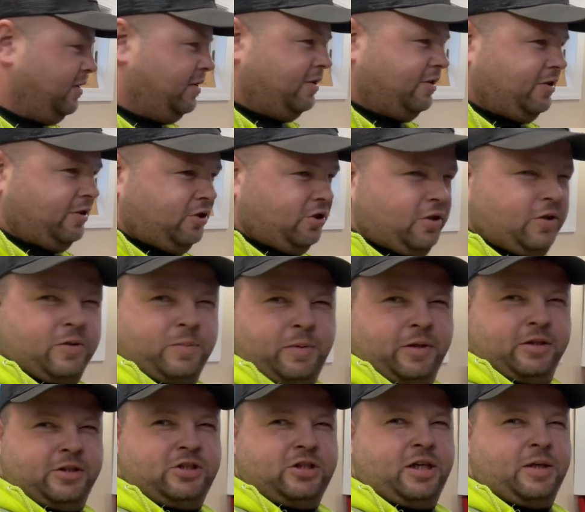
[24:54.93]
there's a joke about
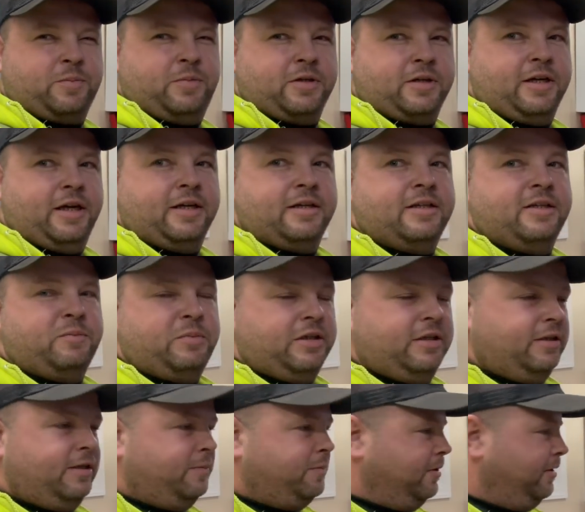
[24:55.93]
the checkbook not being
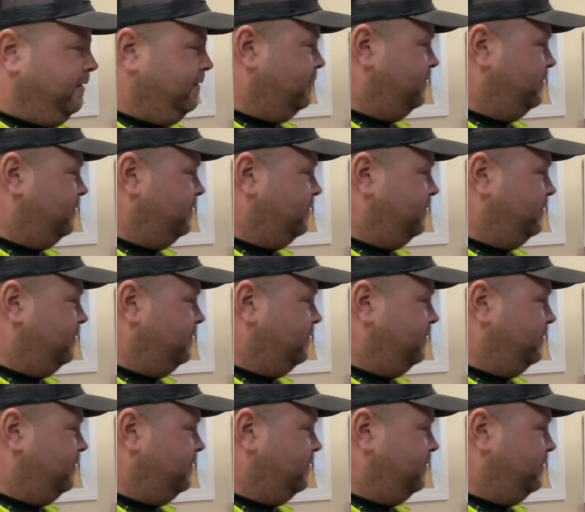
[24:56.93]
deep enough.